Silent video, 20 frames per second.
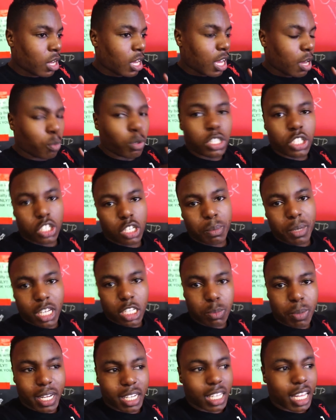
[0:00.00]
which is to be
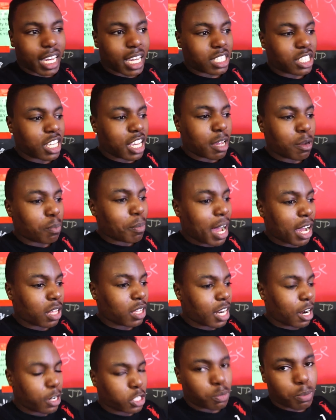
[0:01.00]
expected. Like I said, Michael
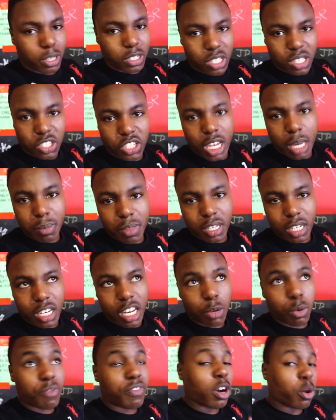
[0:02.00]
and I are experiencing the same thing
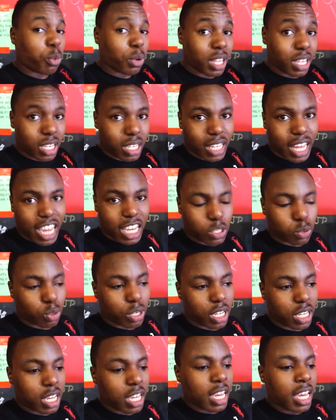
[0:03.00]
today. We felt really good last
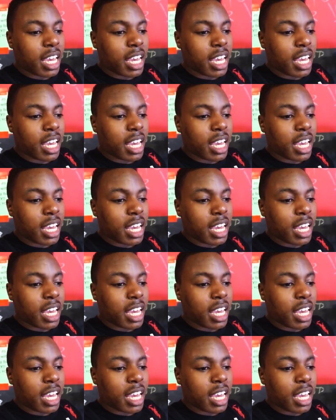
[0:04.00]
week.